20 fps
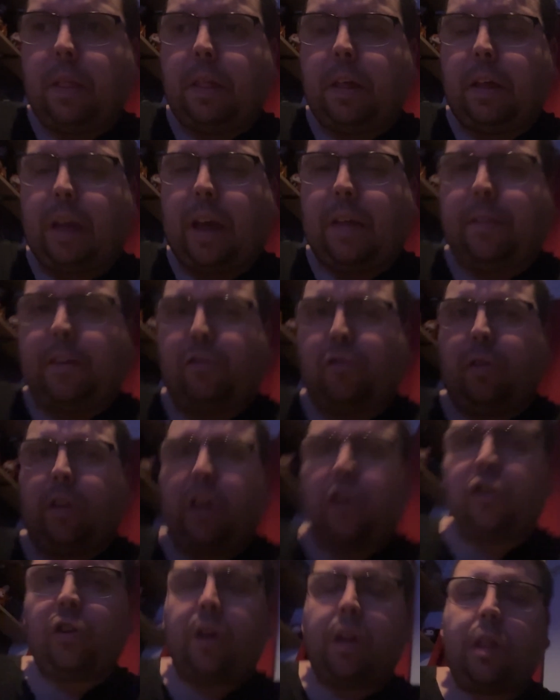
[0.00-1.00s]
And the
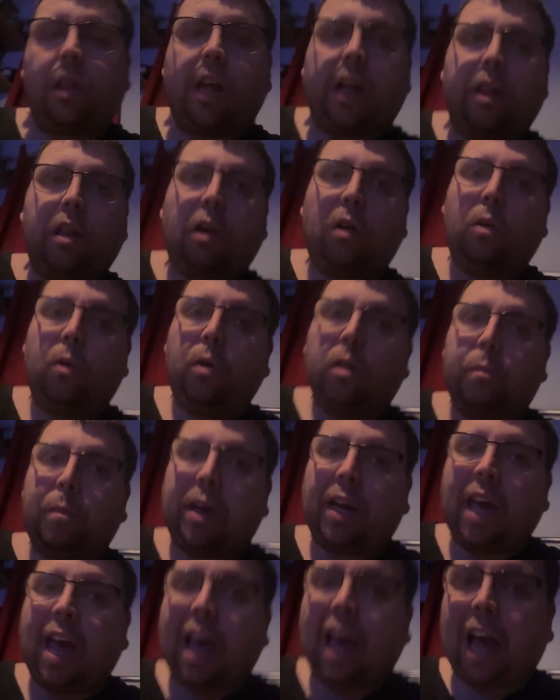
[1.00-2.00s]
tradition of Santa Claus
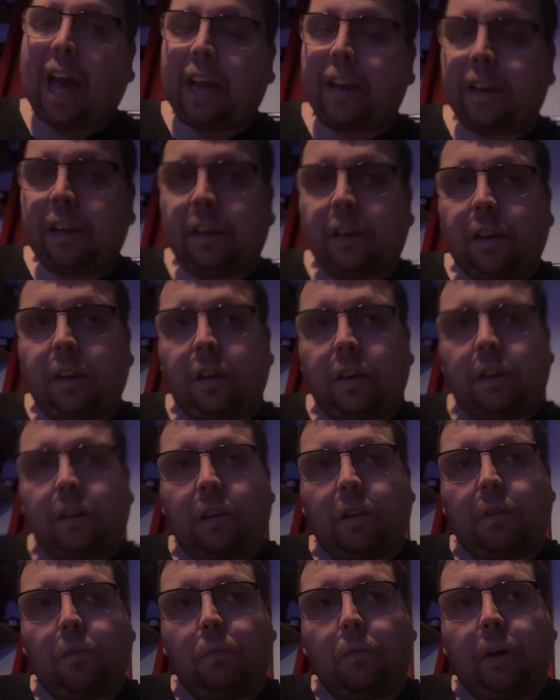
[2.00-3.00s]
began
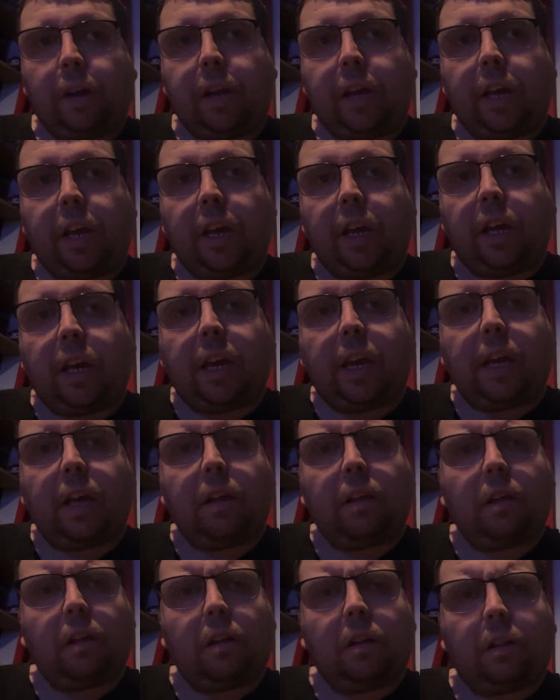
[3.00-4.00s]
when he
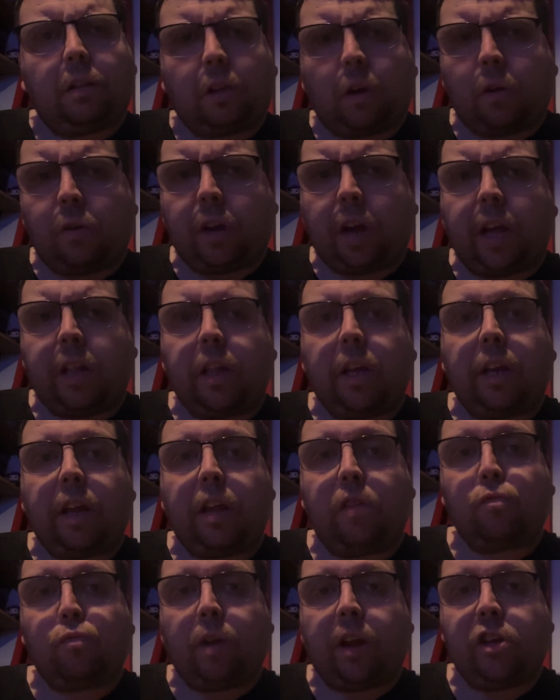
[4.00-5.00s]
donated
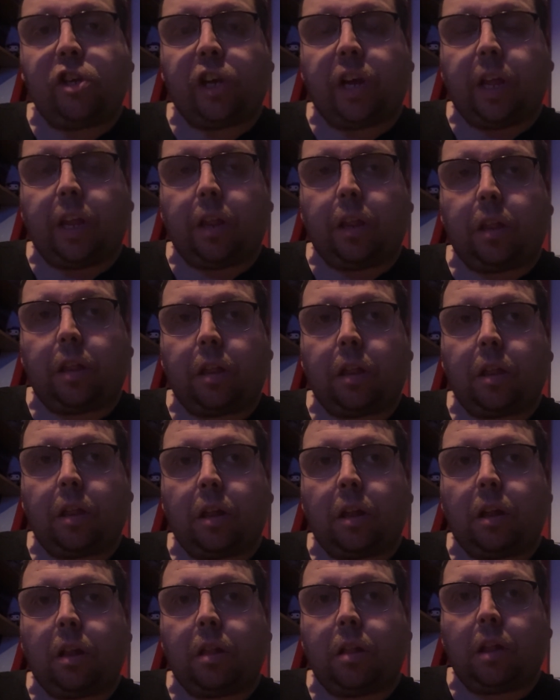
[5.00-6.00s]
his riches
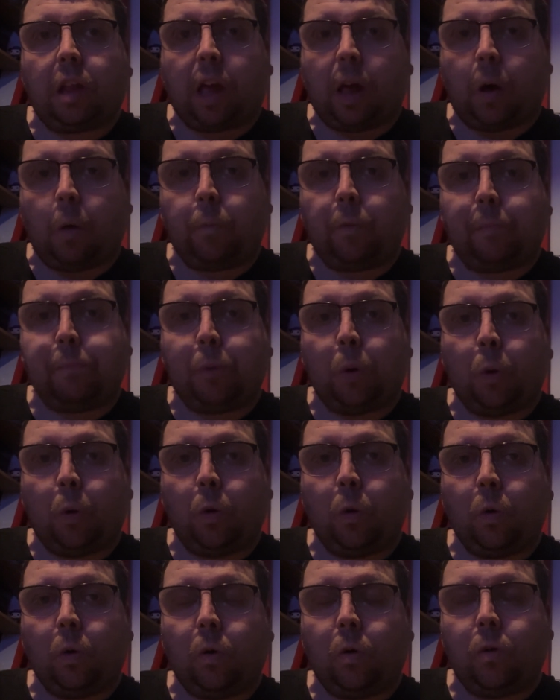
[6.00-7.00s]
to help the
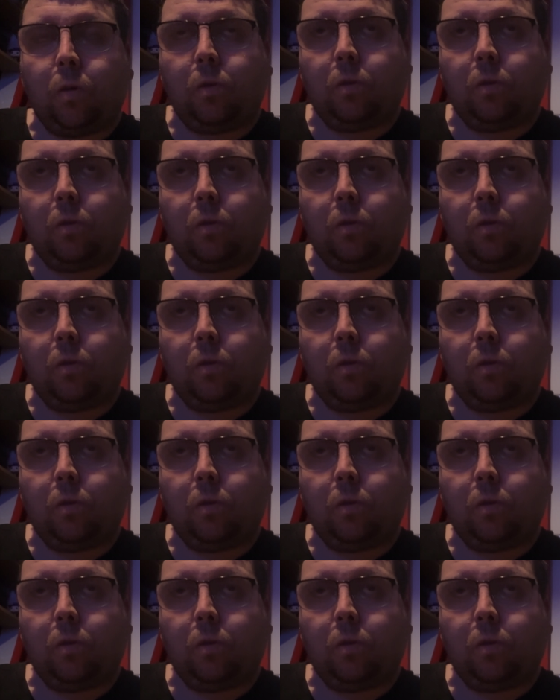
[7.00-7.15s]
poor.